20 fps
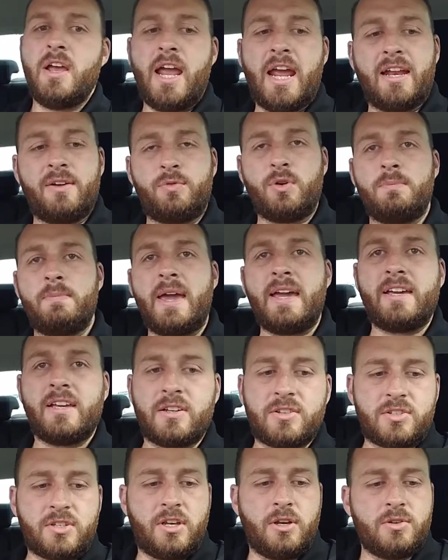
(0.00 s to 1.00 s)
And if we make
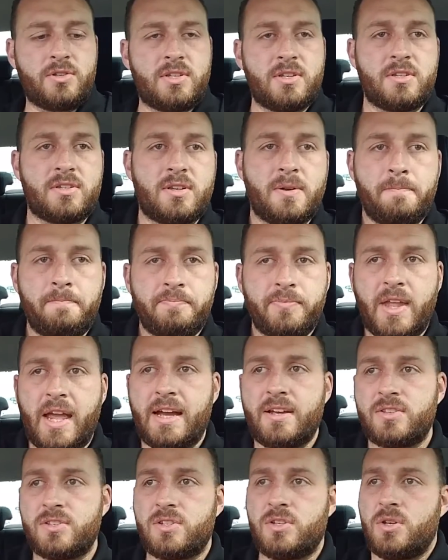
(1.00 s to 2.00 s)
excuses
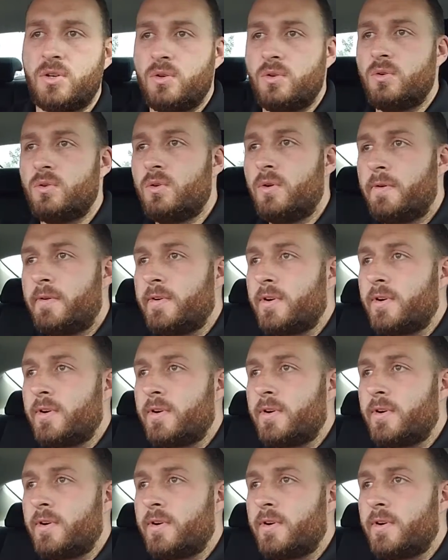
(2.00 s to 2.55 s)
as to